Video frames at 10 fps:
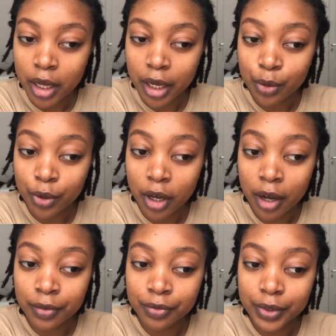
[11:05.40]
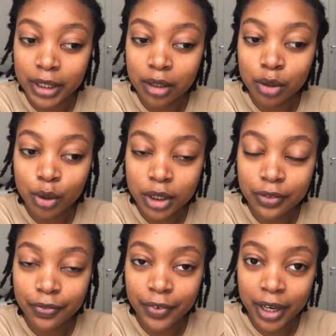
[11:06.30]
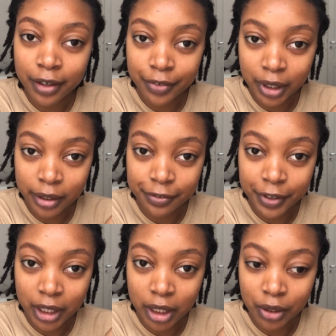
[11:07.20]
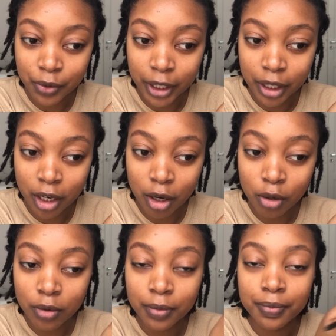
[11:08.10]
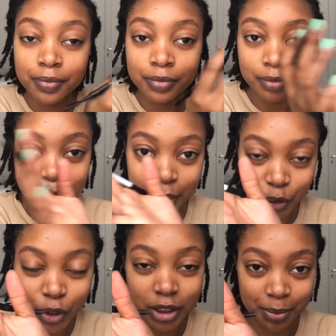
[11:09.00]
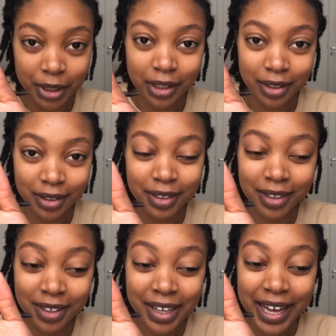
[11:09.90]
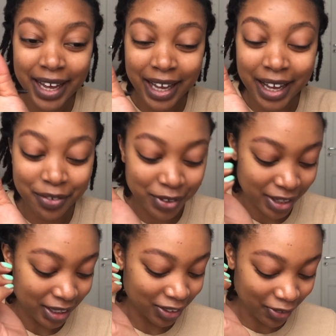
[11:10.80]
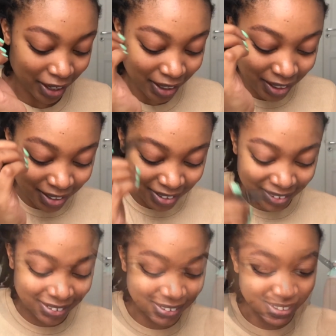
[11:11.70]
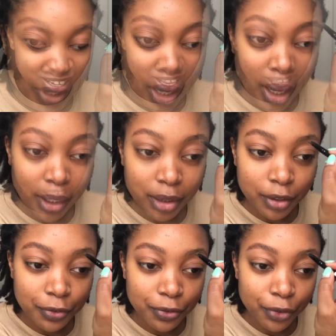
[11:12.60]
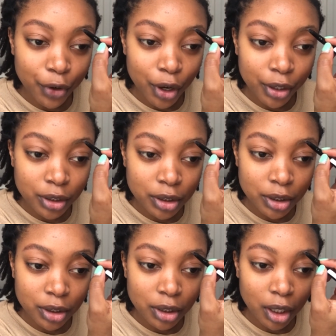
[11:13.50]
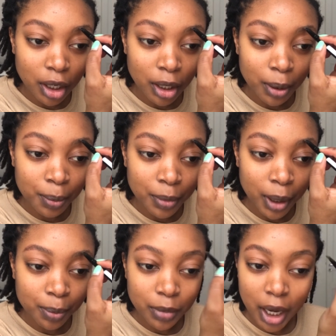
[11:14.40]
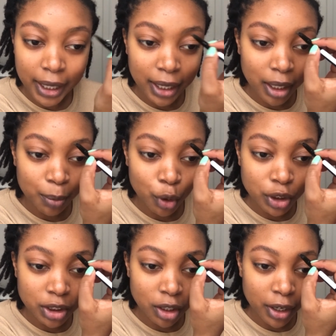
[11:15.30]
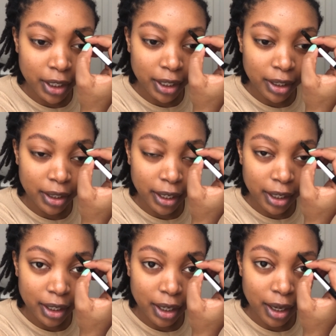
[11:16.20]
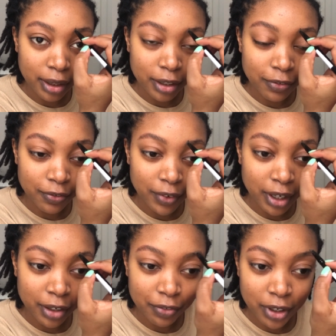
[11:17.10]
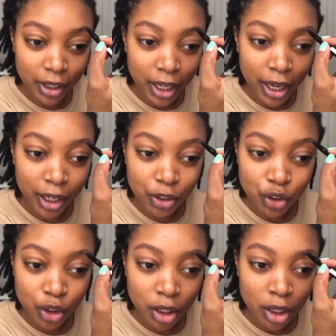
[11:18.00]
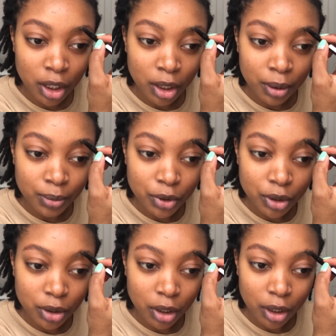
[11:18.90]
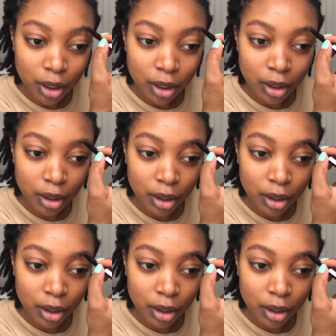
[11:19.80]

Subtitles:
And we have, it looks very, very faded right now, but trust me, everything's fine. At the front, again, I'm not starting like at the very, very edge, just starting,